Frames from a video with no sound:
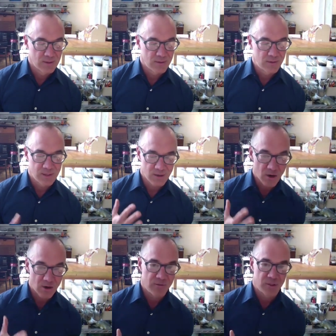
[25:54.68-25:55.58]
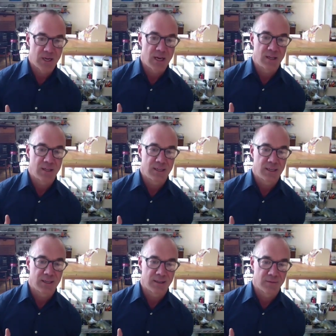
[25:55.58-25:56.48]
the
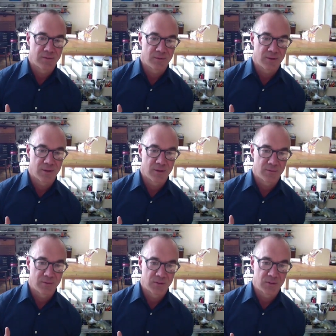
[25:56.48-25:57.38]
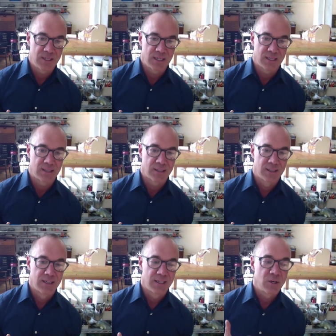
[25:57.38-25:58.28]
artificiality of of the scene,
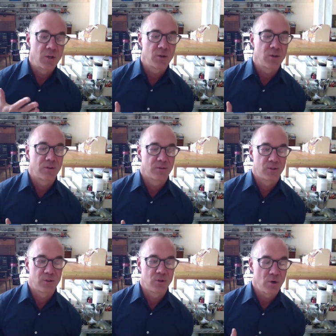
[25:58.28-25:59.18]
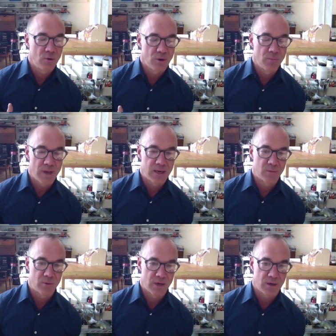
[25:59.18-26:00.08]
You, you're made
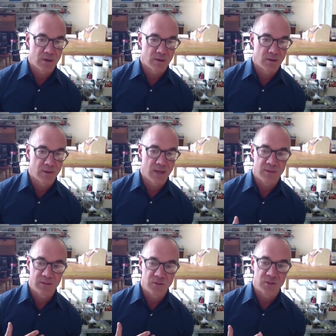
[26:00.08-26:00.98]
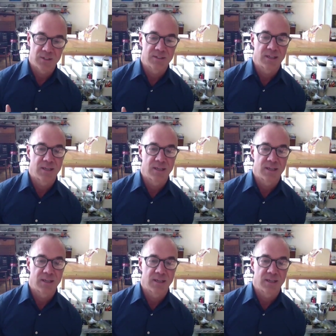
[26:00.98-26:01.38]
aware that this is just